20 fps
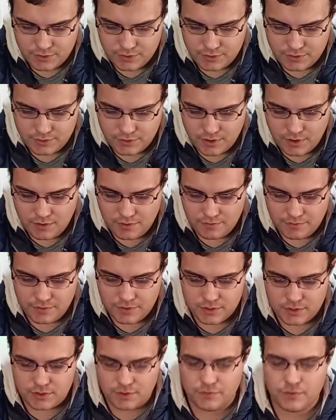So
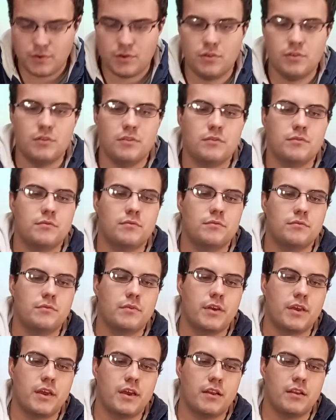first of all,
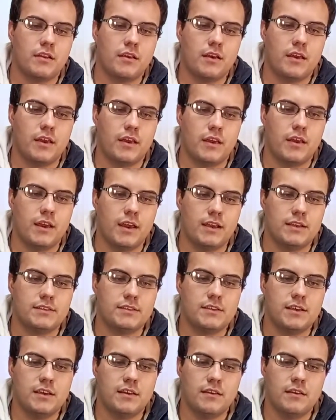we get a
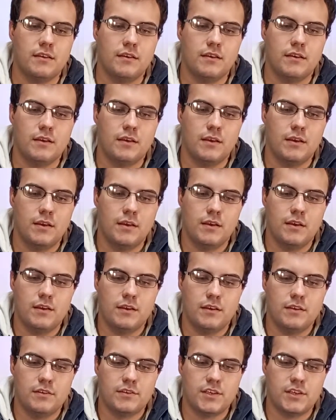headset,
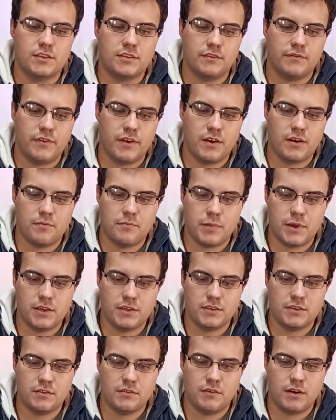just a very
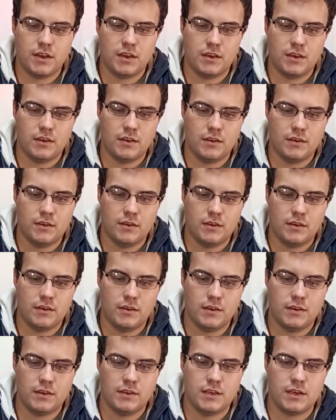basic one.
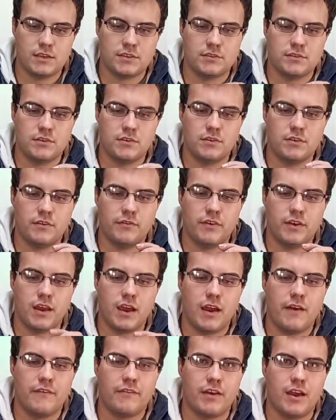It does not even
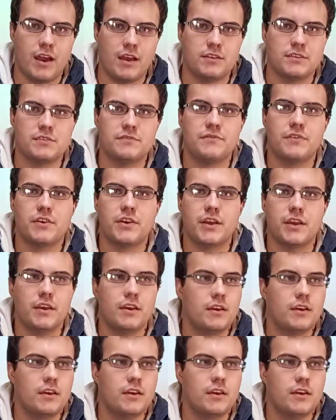have hands-free.